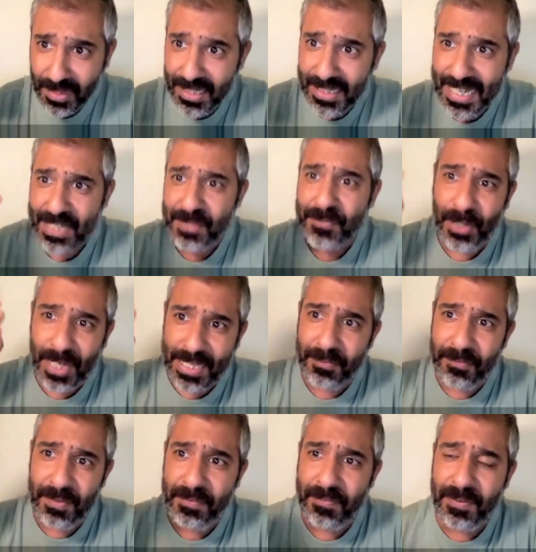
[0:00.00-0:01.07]
That's for like the
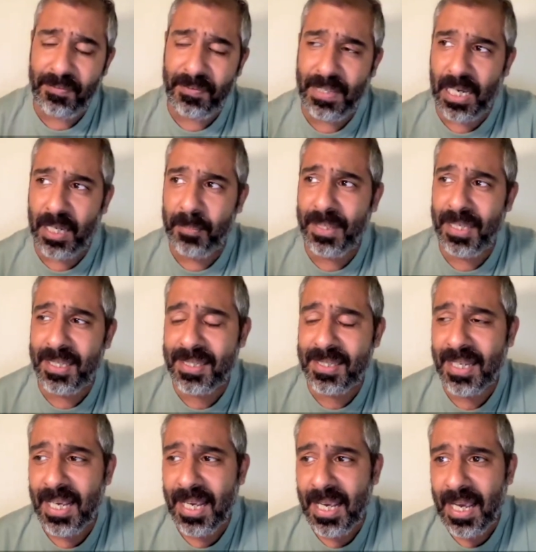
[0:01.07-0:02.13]
VVIPs,
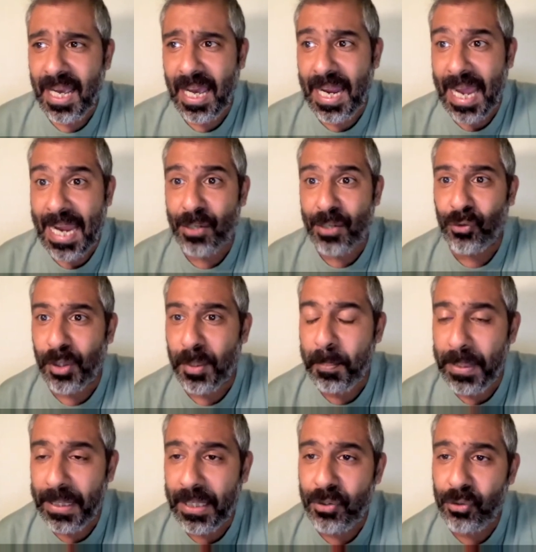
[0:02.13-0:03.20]
and it's got the
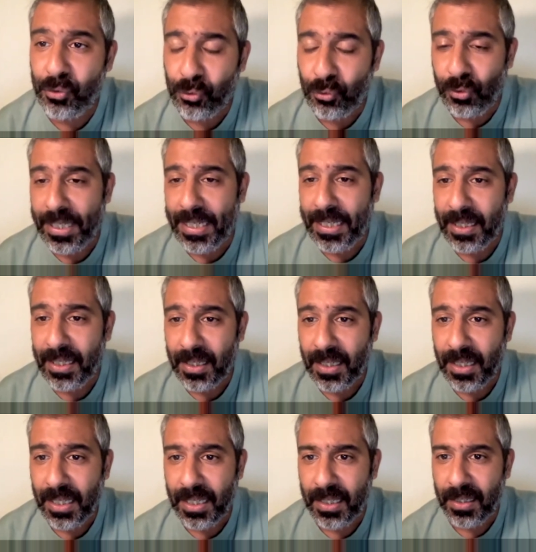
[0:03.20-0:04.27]
biggest screen
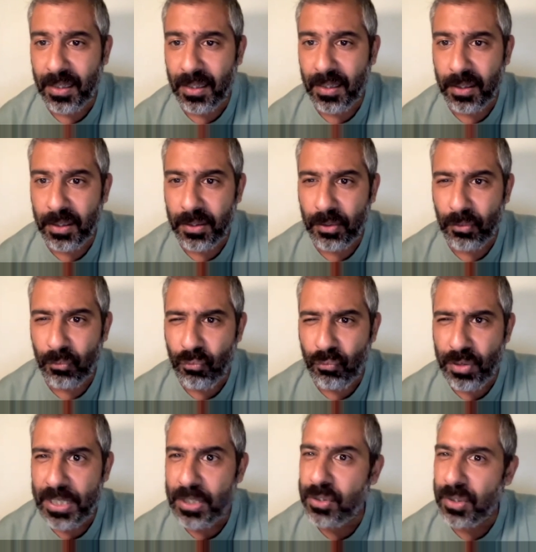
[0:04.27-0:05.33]
in the
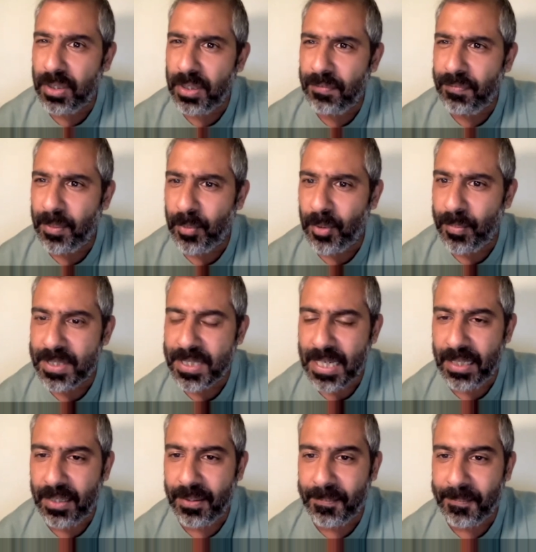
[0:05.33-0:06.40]
region, if I'm not mistaken.